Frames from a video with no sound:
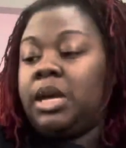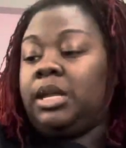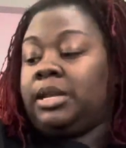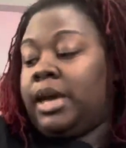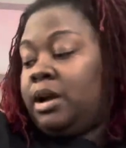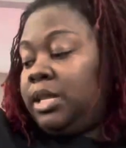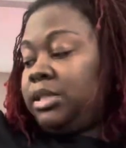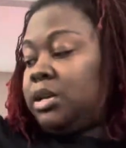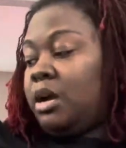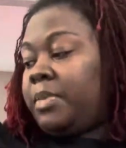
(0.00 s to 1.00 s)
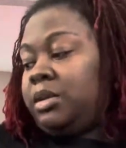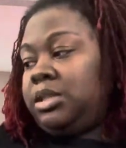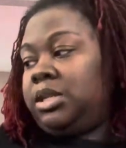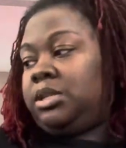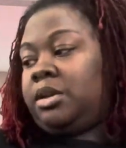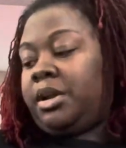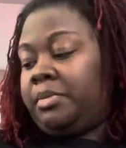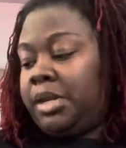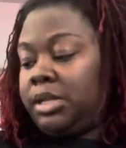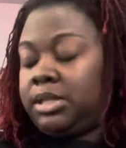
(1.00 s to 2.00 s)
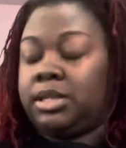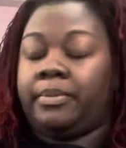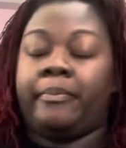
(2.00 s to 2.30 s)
Now let's talk about seed starting mix.